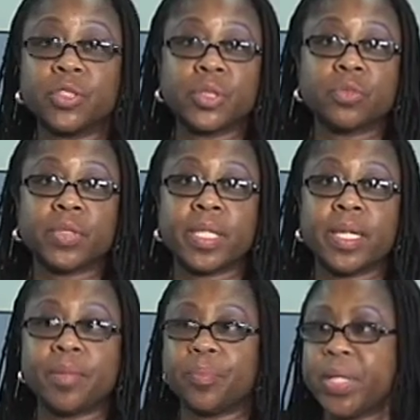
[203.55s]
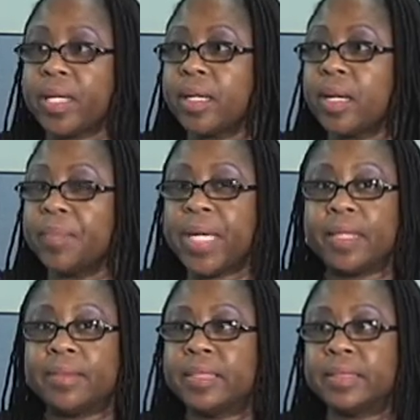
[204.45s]
Children can pick it up,
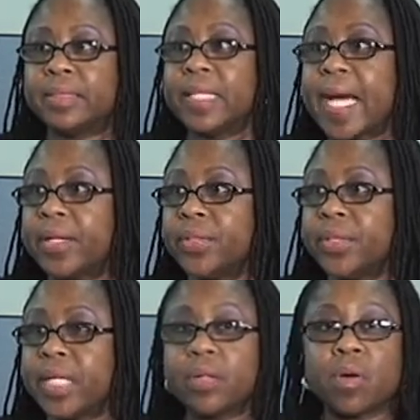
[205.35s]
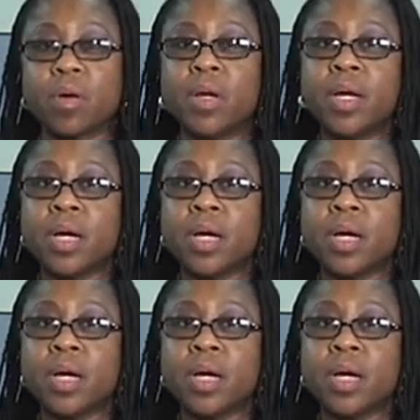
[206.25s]
and it's not good at all.